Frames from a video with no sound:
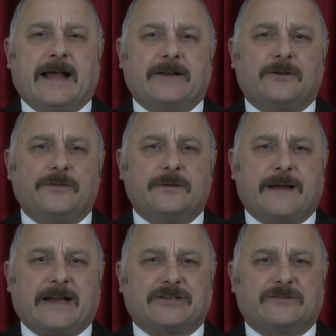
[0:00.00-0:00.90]
And on the
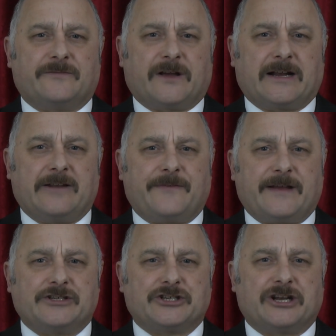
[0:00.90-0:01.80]
matter of a
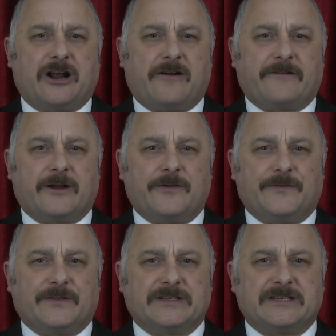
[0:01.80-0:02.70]
cliff-edge scenario
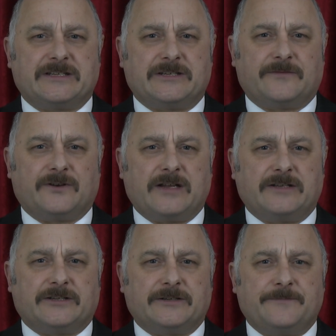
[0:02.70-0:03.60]
for the City of
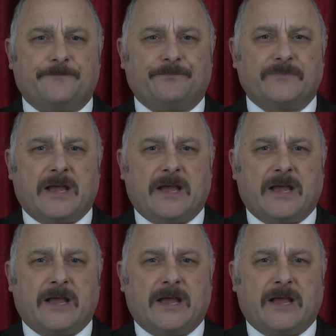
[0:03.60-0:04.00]
London,